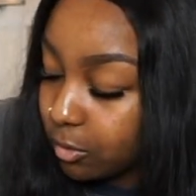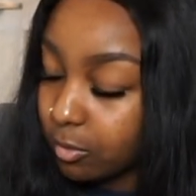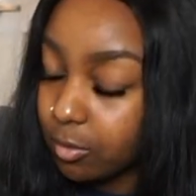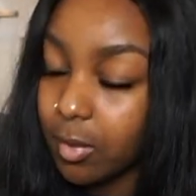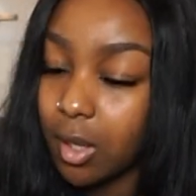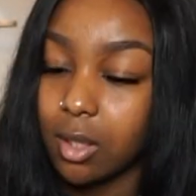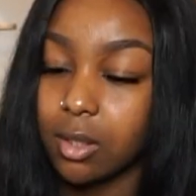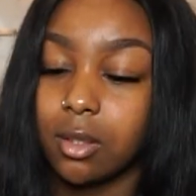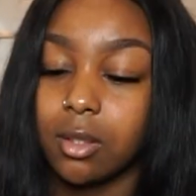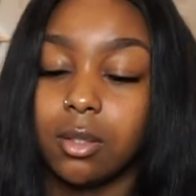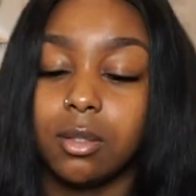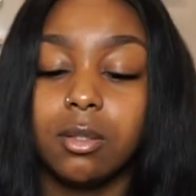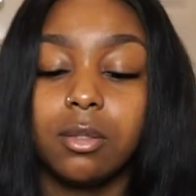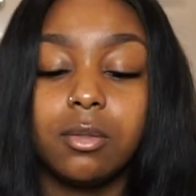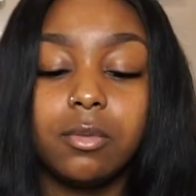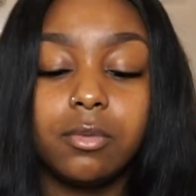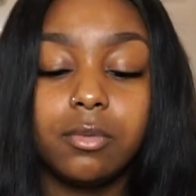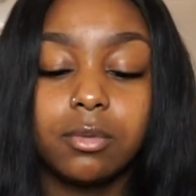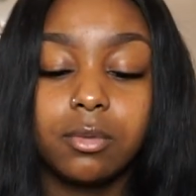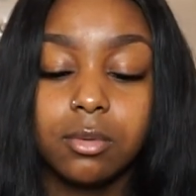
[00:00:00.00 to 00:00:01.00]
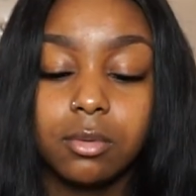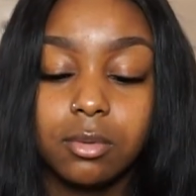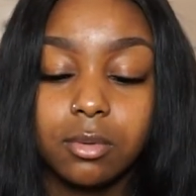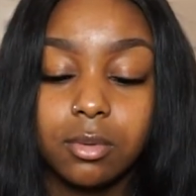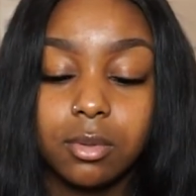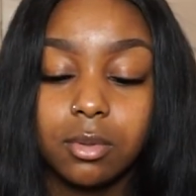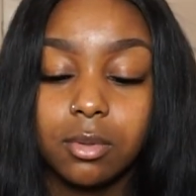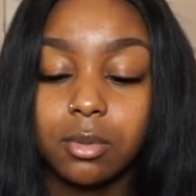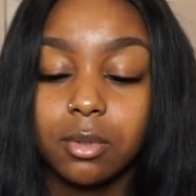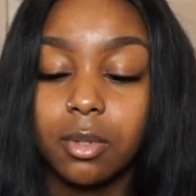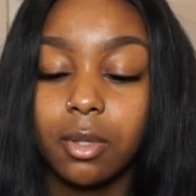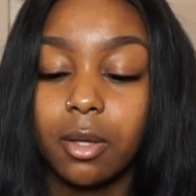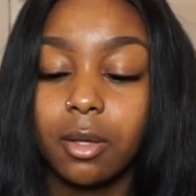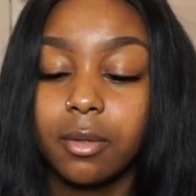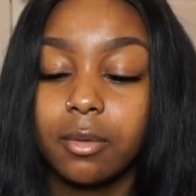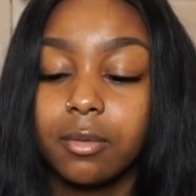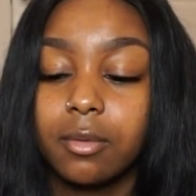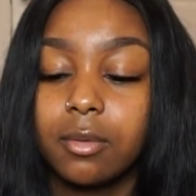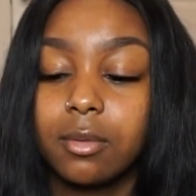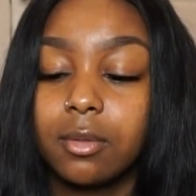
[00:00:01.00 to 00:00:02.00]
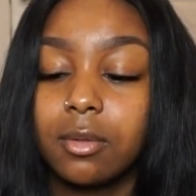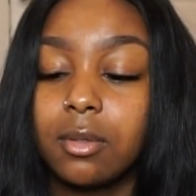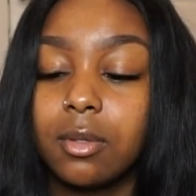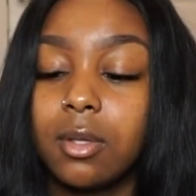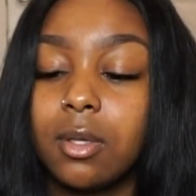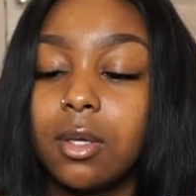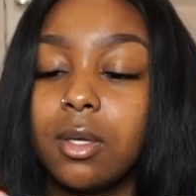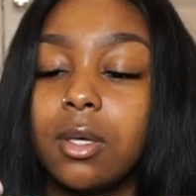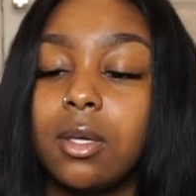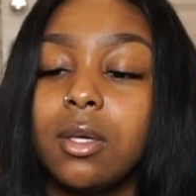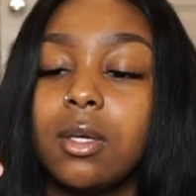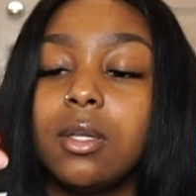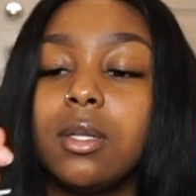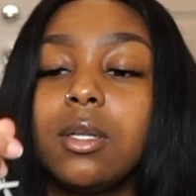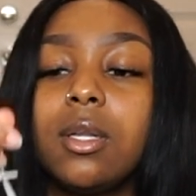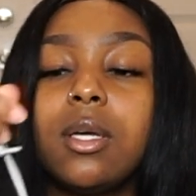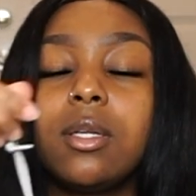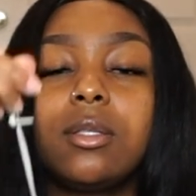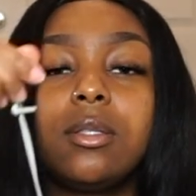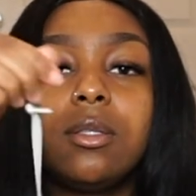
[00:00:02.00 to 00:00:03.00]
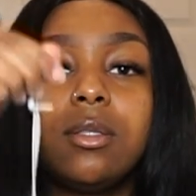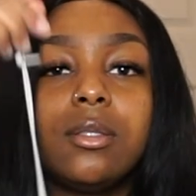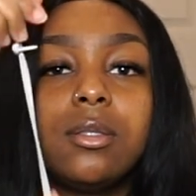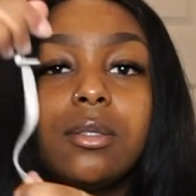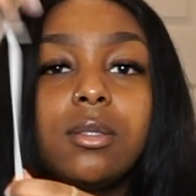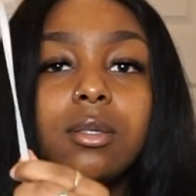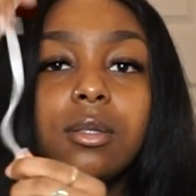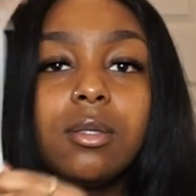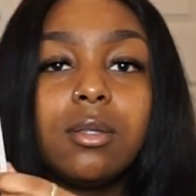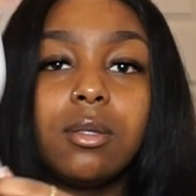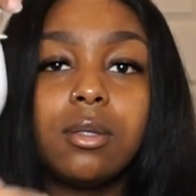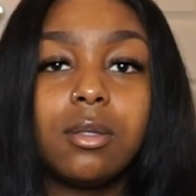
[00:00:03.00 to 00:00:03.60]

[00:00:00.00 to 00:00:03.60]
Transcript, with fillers: My love. Okay. Like this.